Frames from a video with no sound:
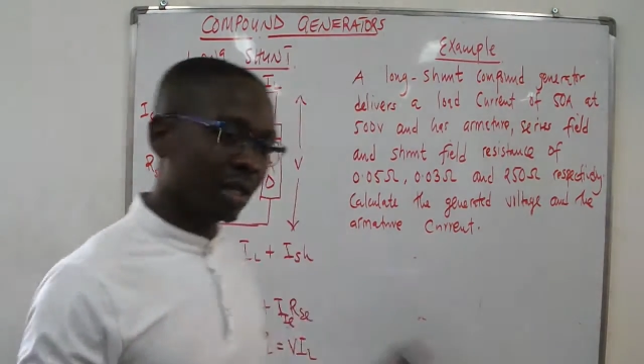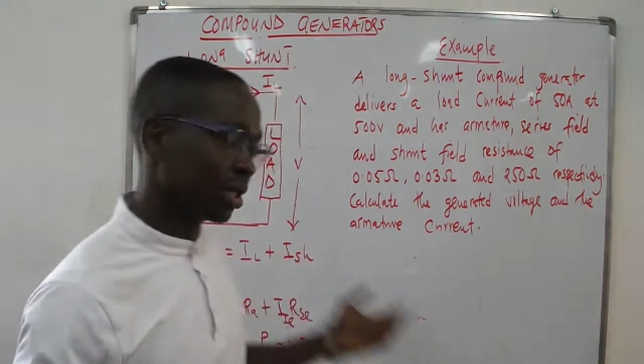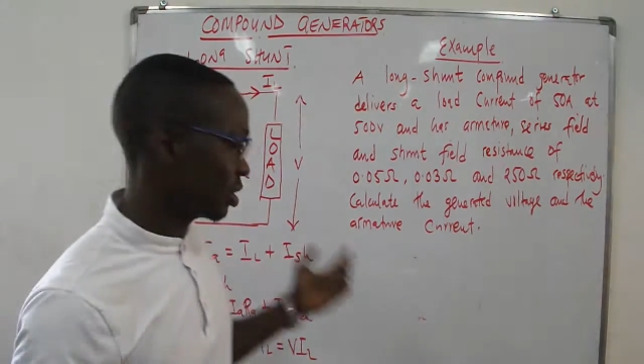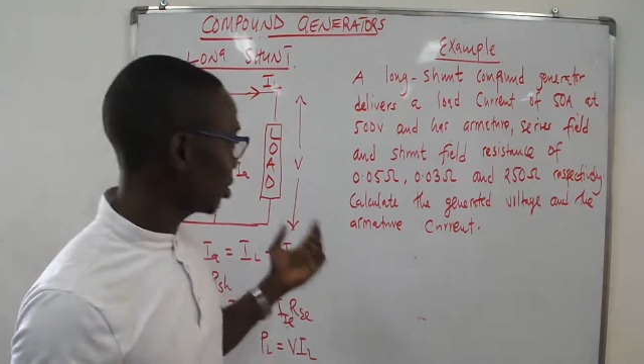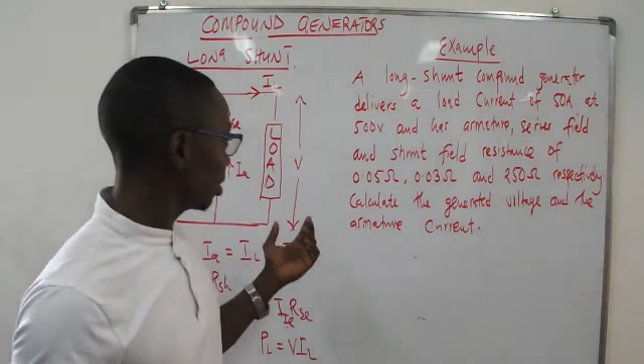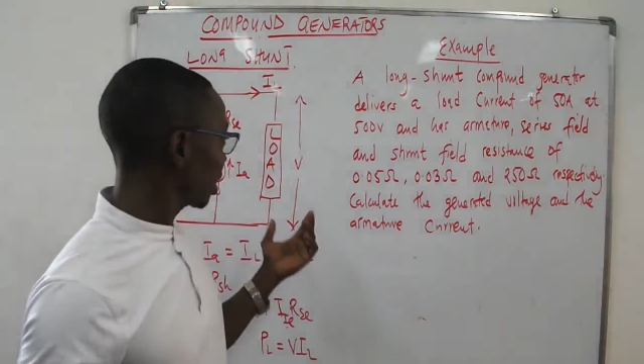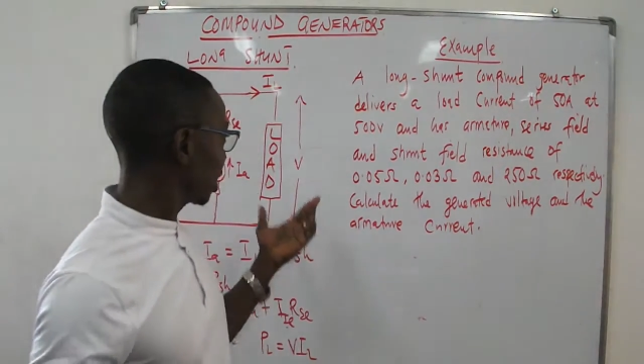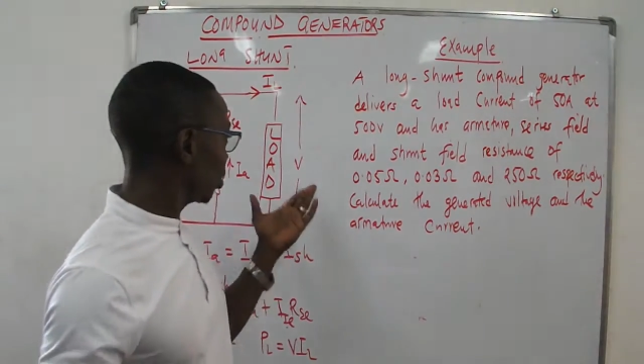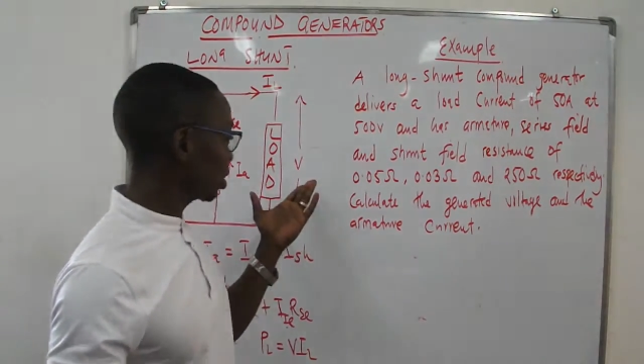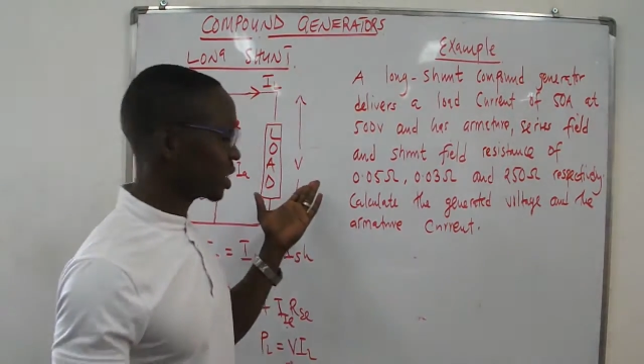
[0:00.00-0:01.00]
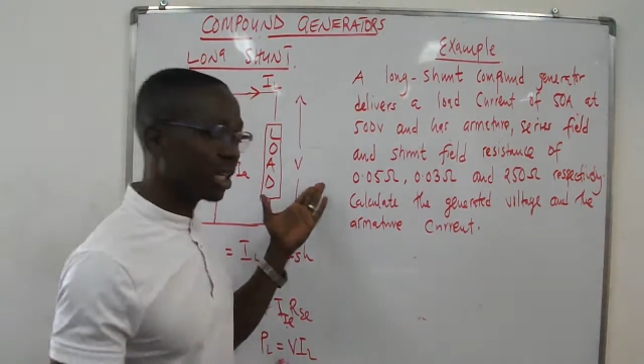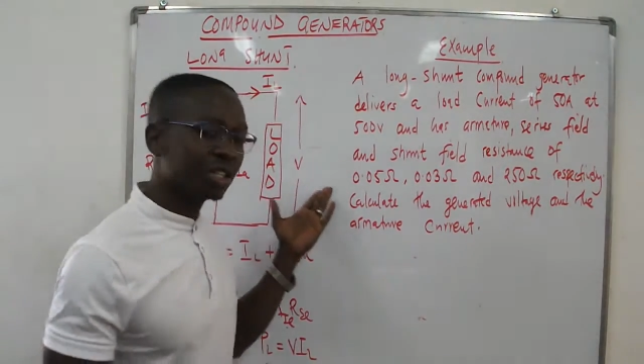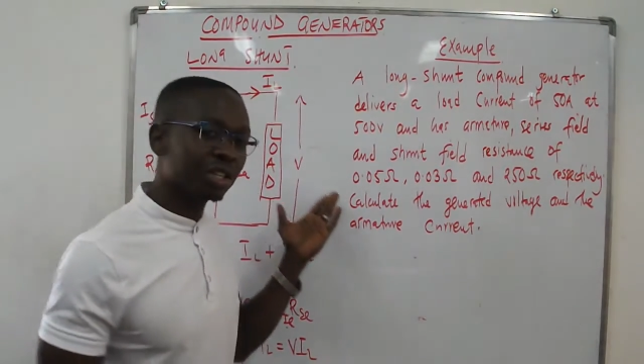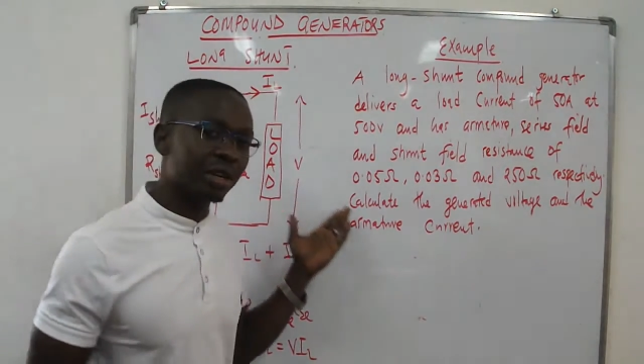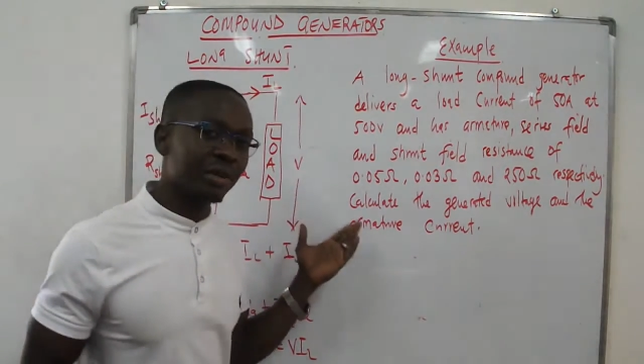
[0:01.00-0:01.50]
So in a long shunt
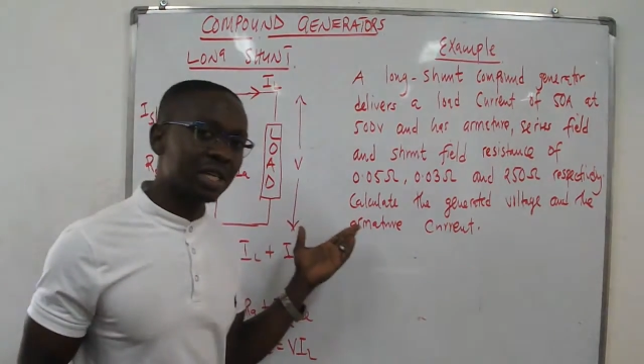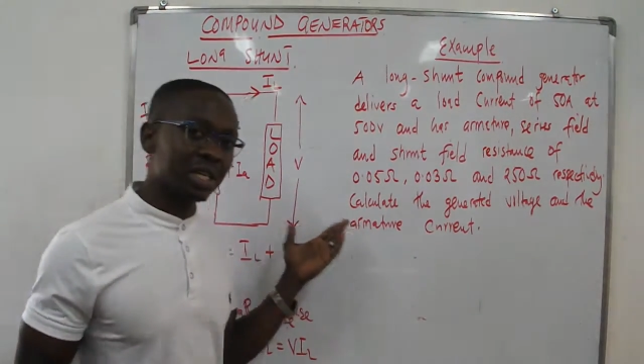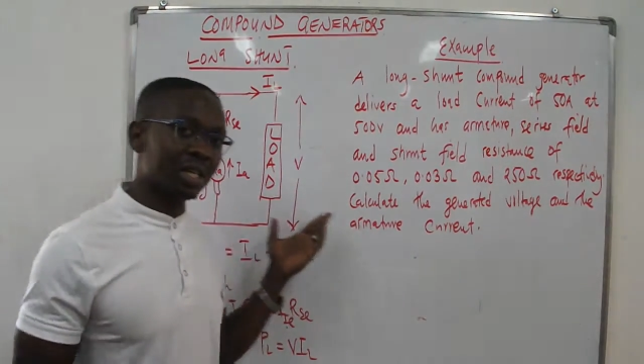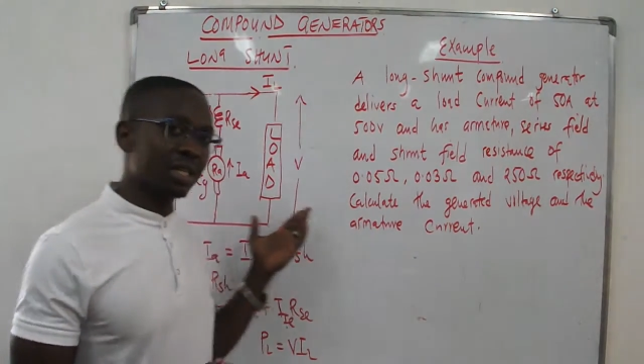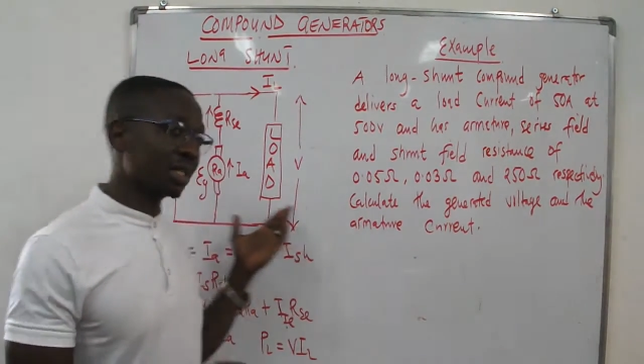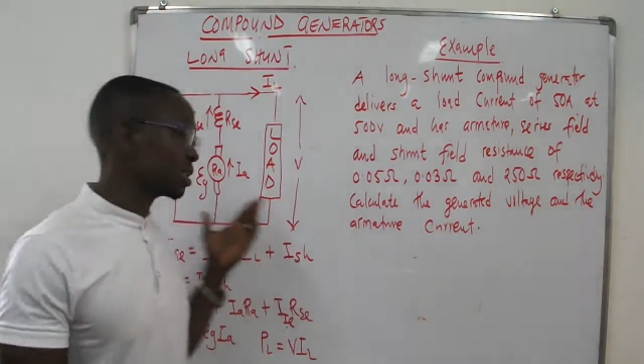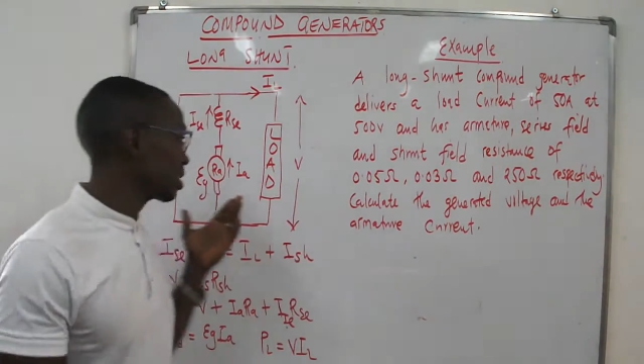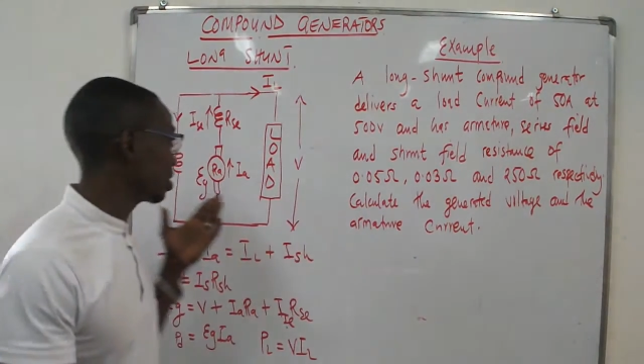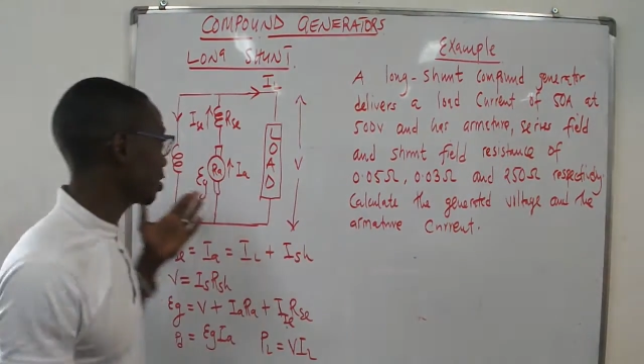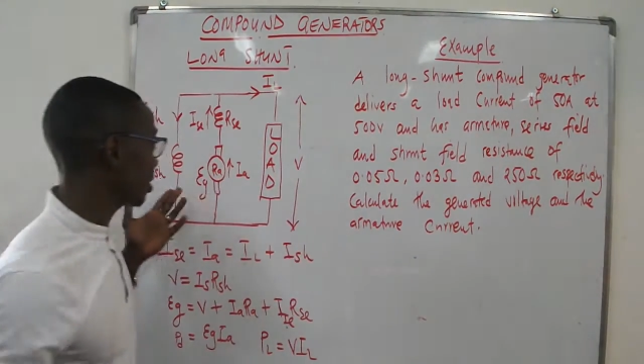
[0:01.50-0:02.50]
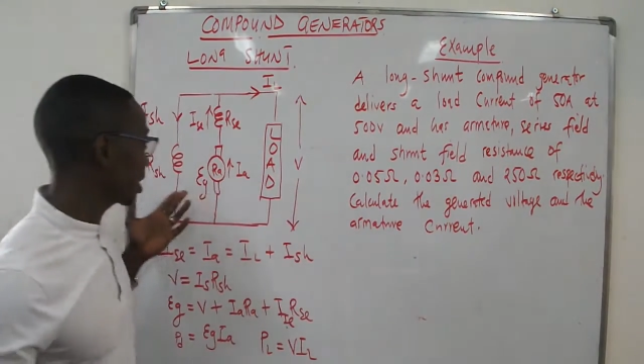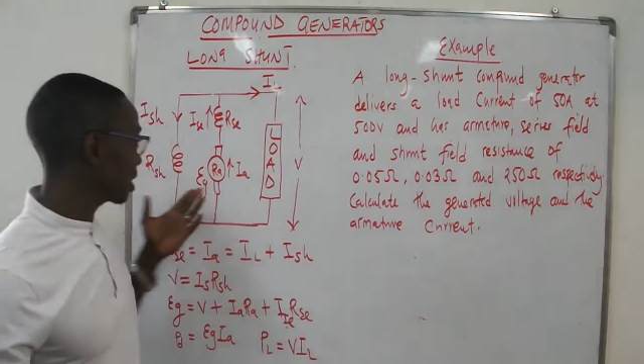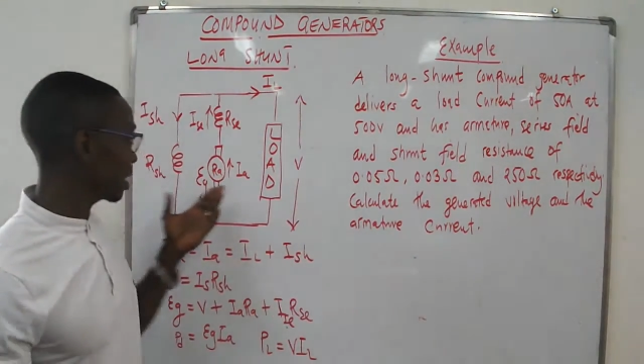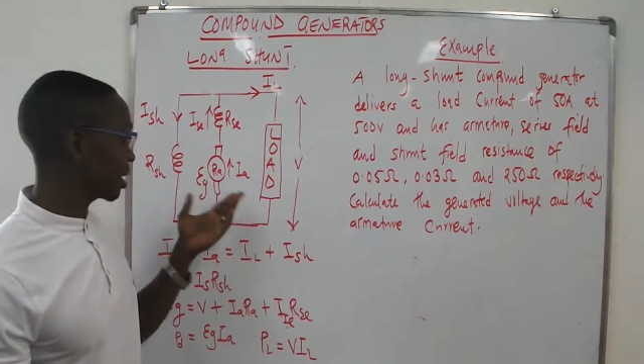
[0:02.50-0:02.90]
generator, this is a generator,